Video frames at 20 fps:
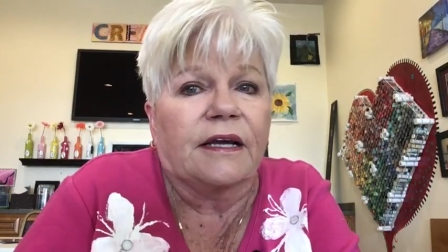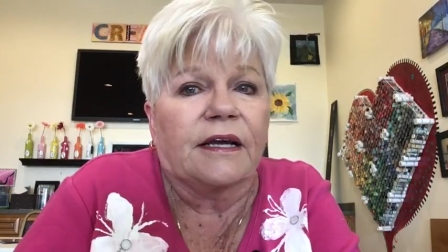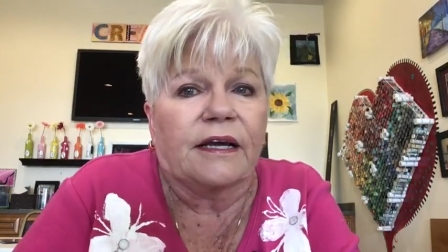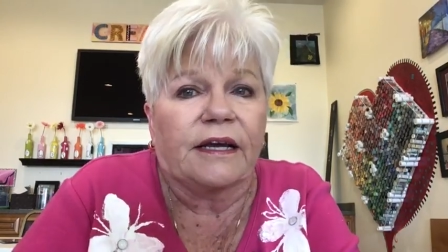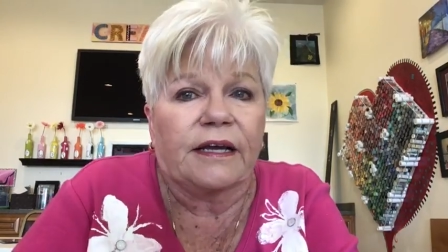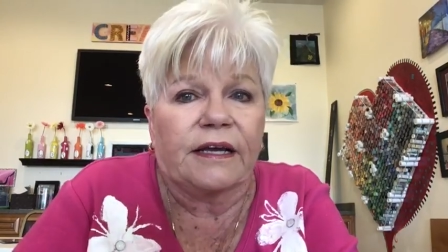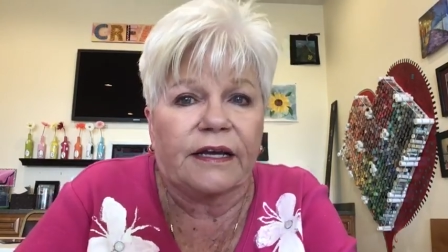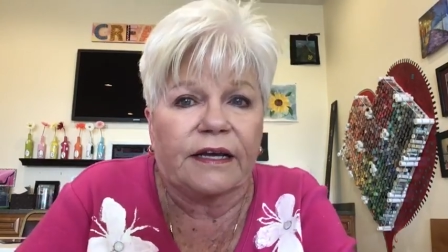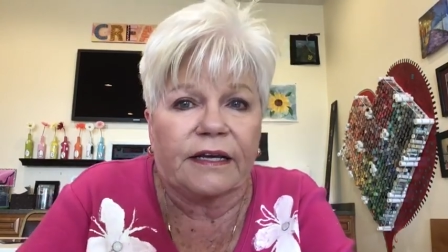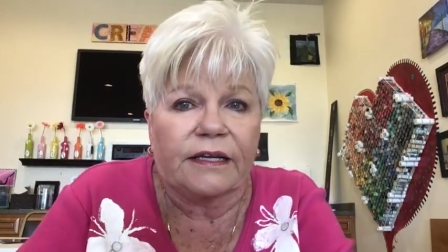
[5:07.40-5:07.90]

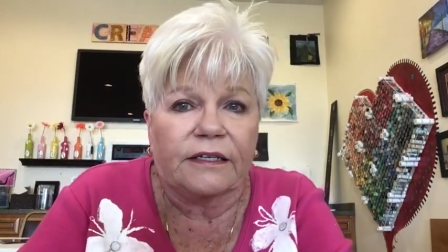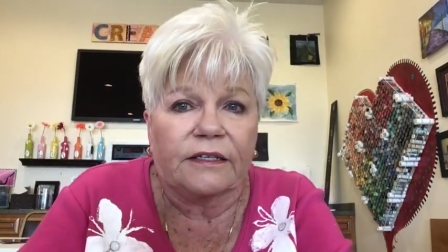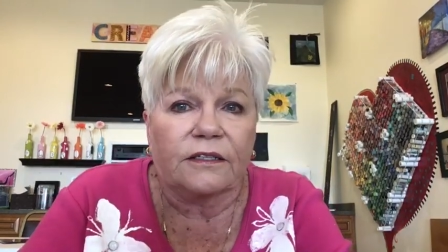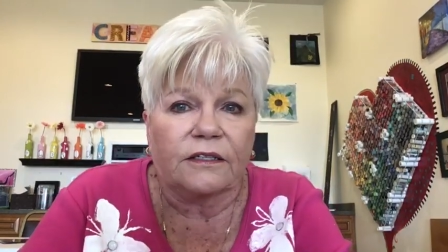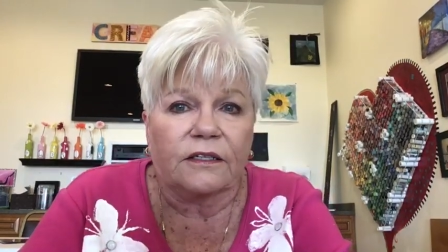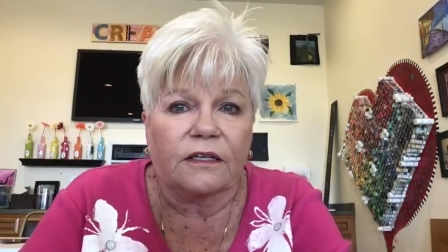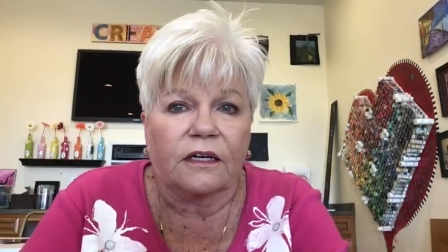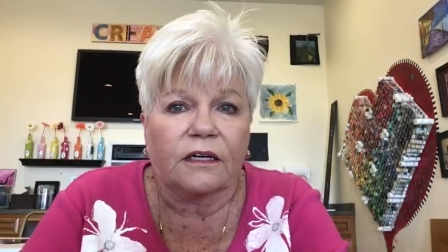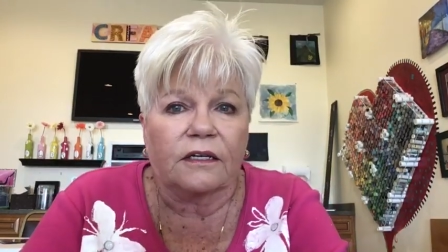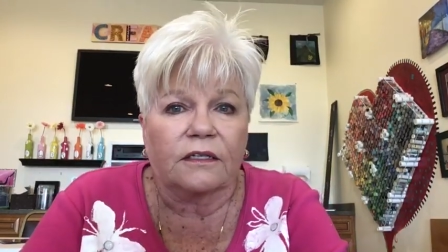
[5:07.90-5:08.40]

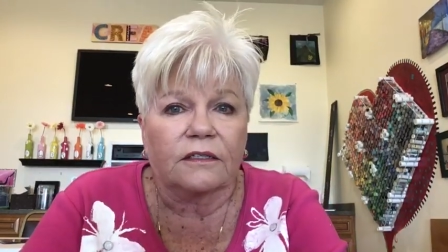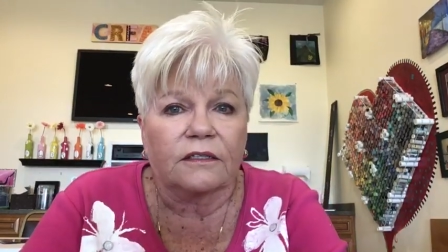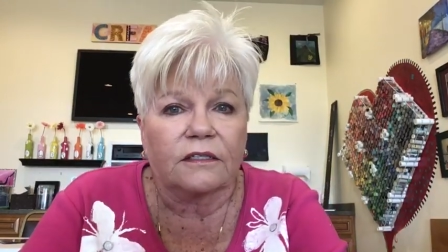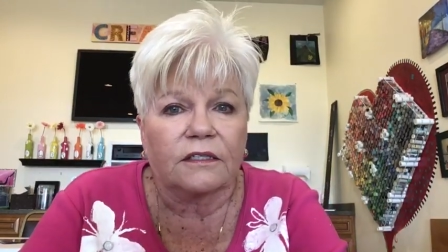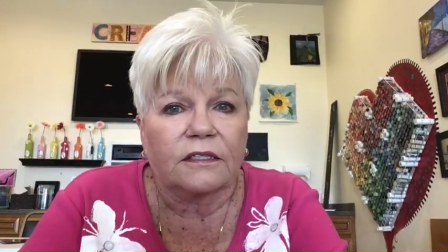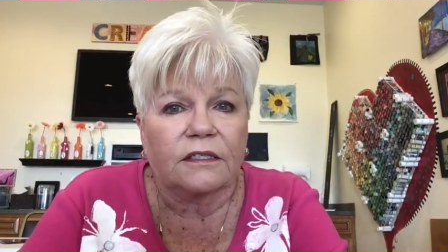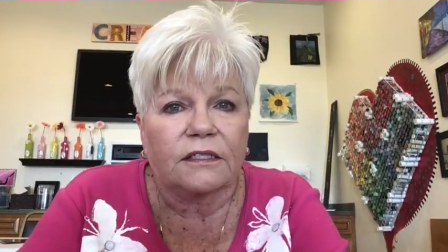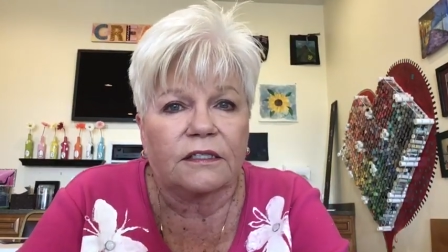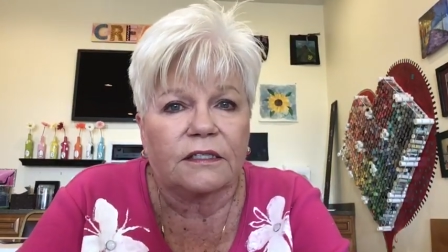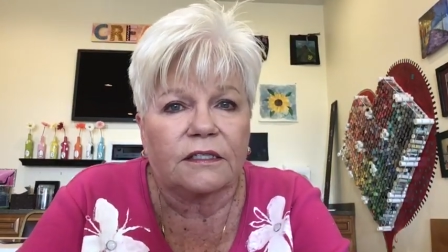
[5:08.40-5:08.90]
and
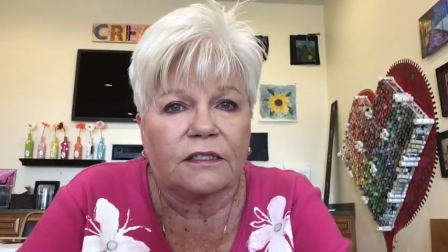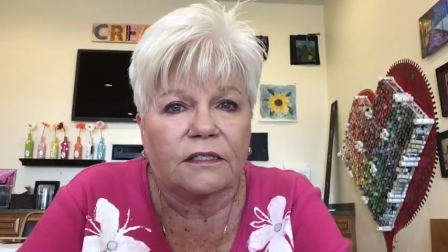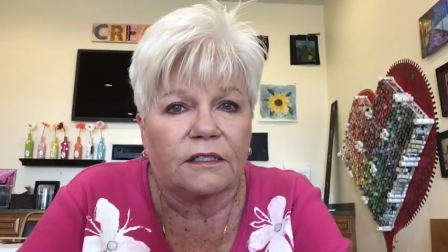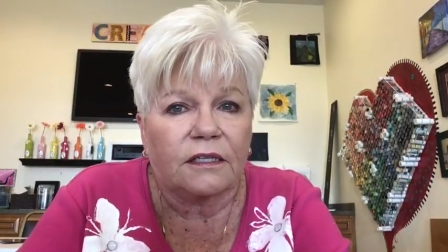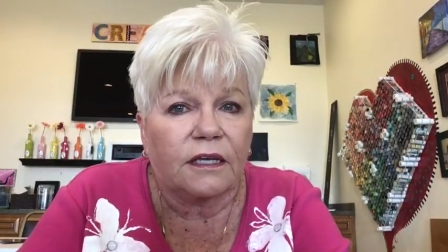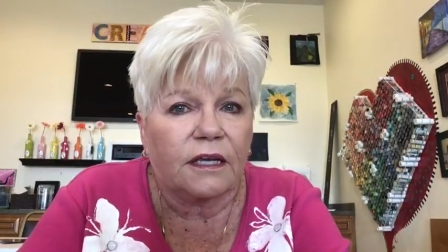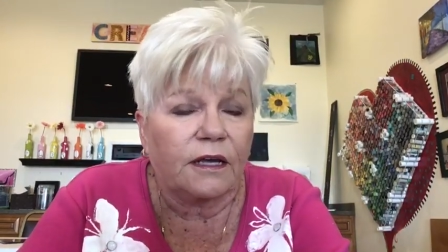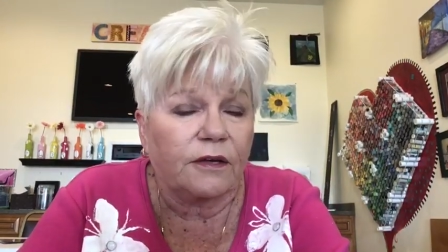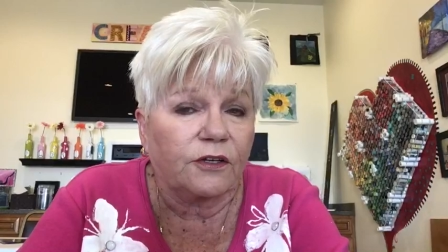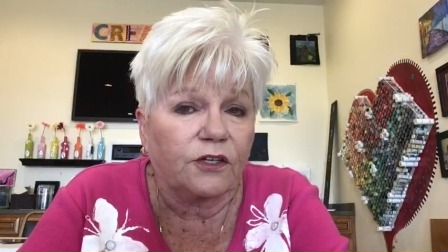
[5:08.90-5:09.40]

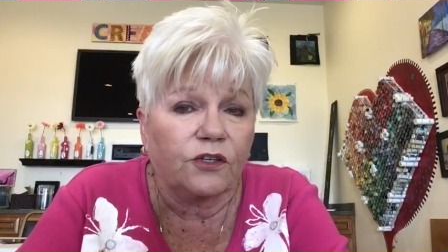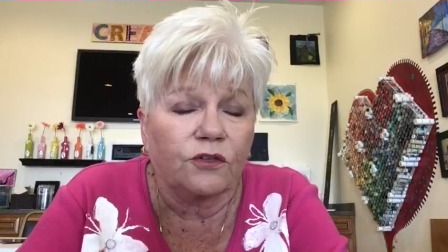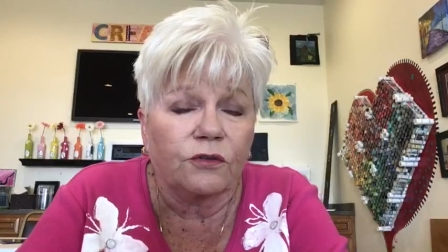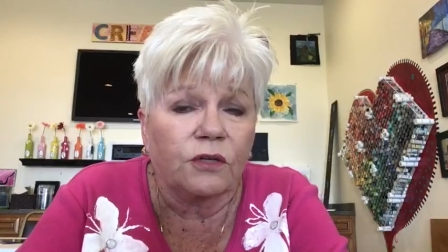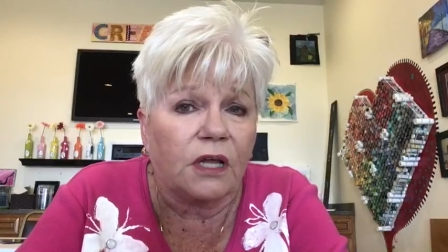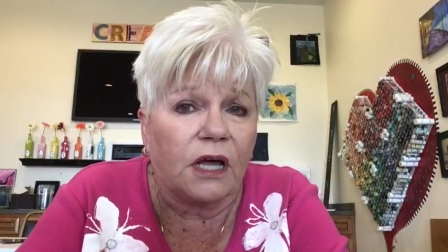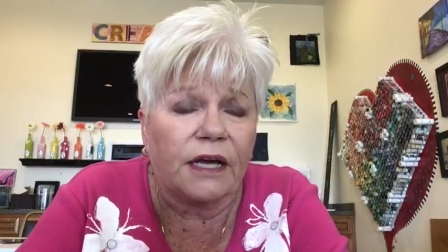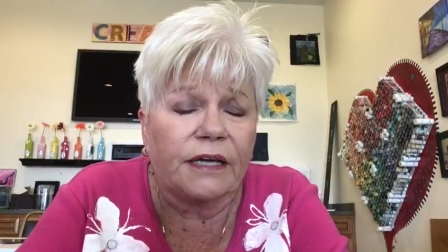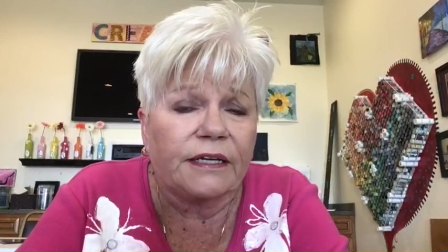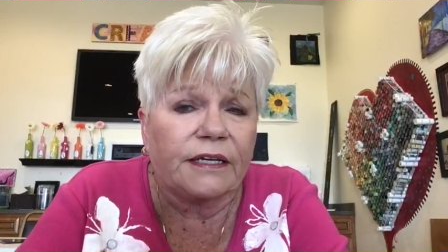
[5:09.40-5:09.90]
you'd
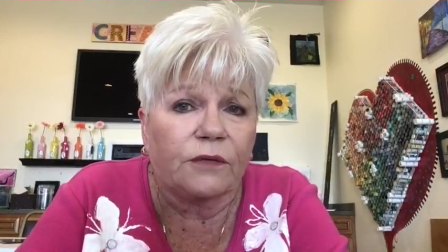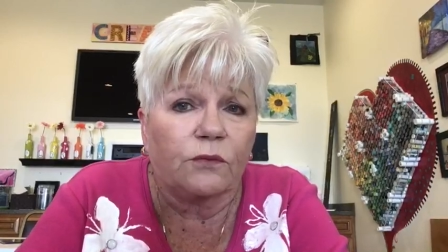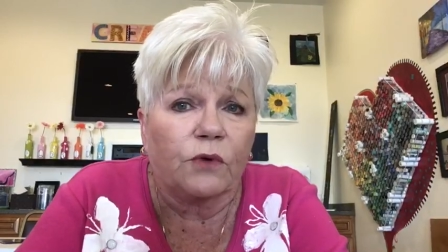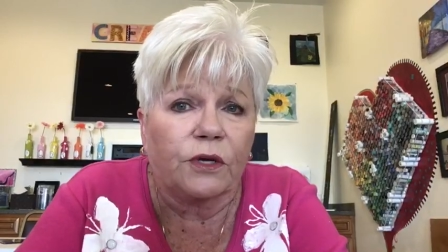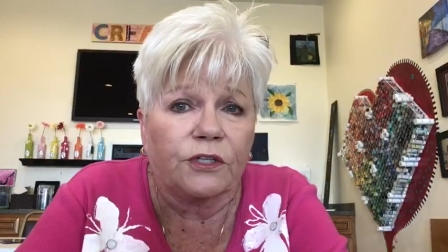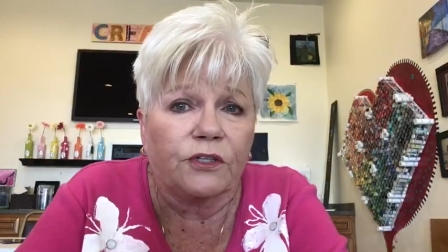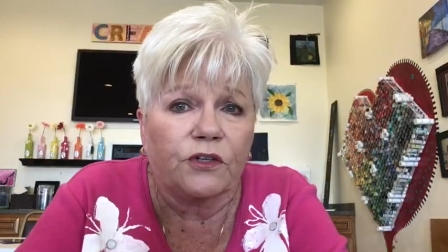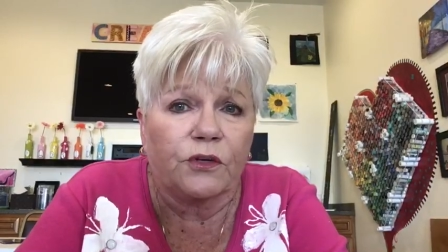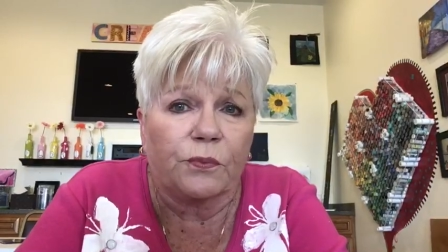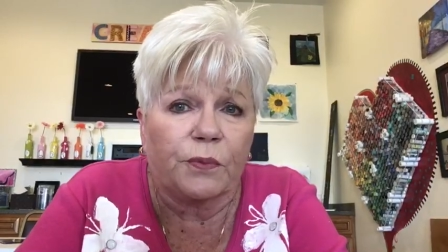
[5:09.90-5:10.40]
like it
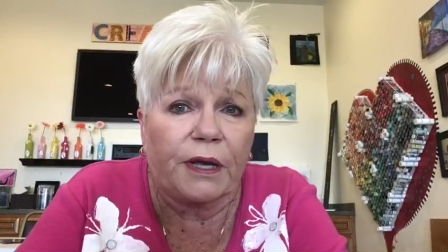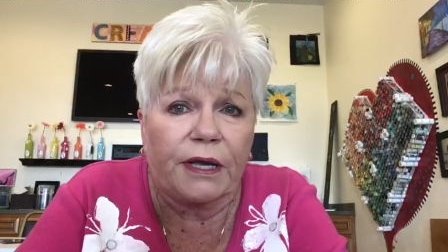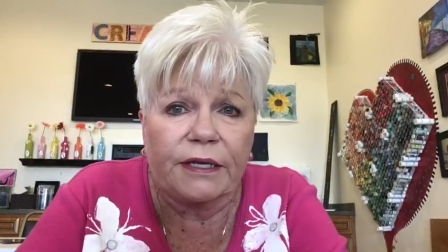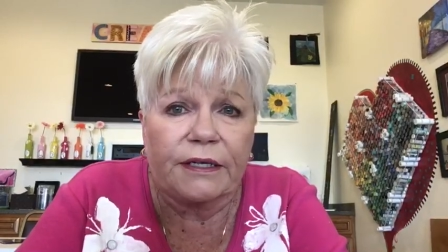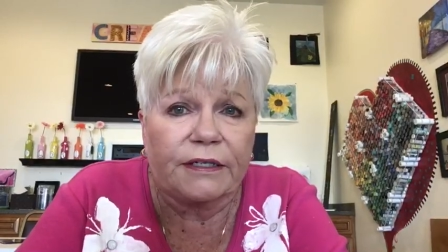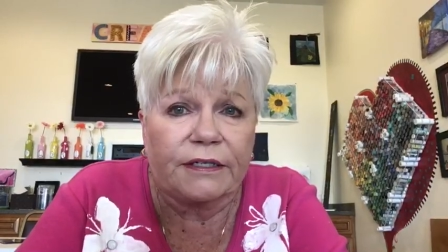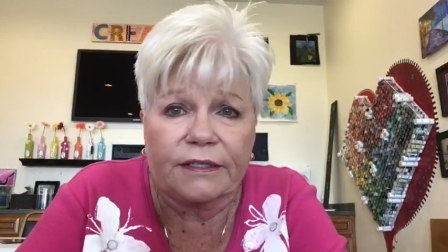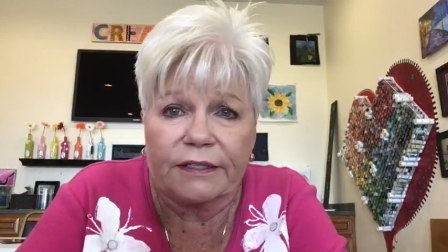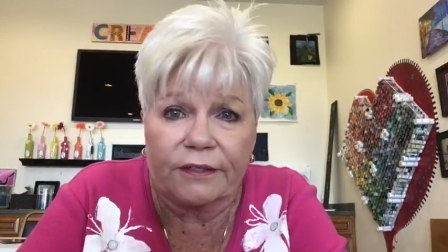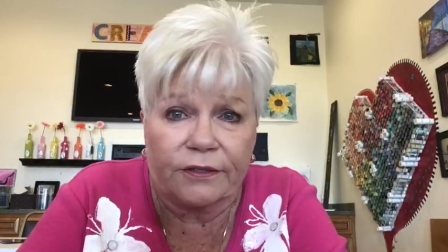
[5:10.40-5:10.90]
whether you
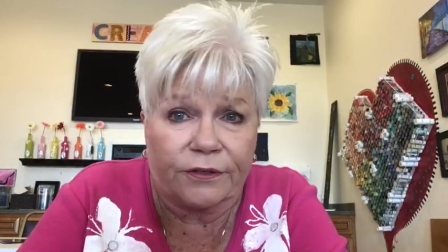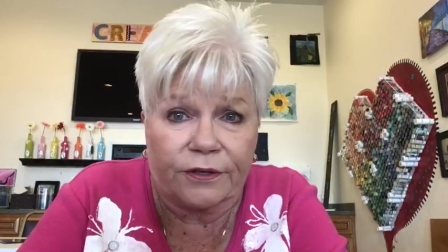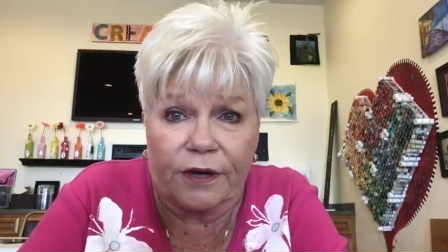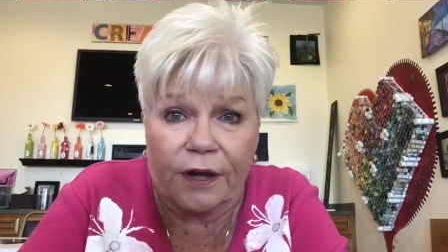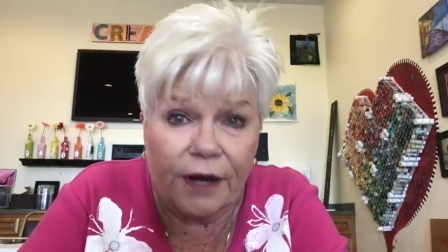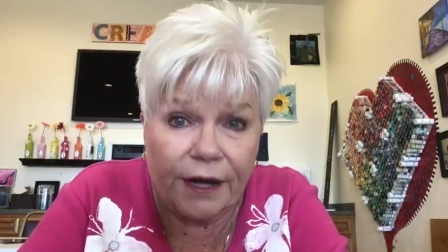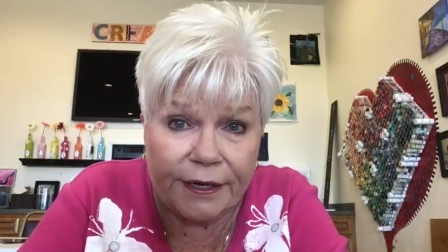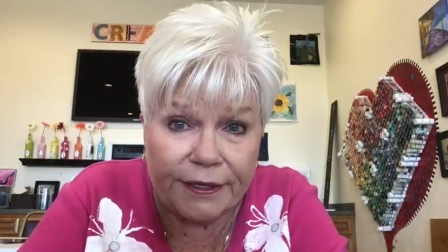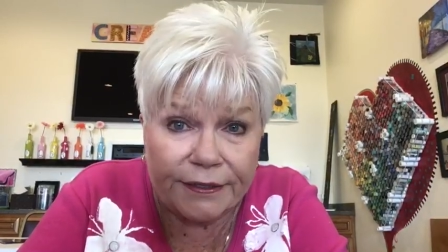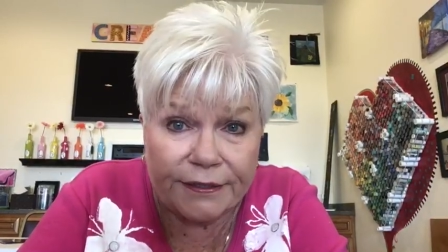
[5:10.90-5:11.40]
painted it or not.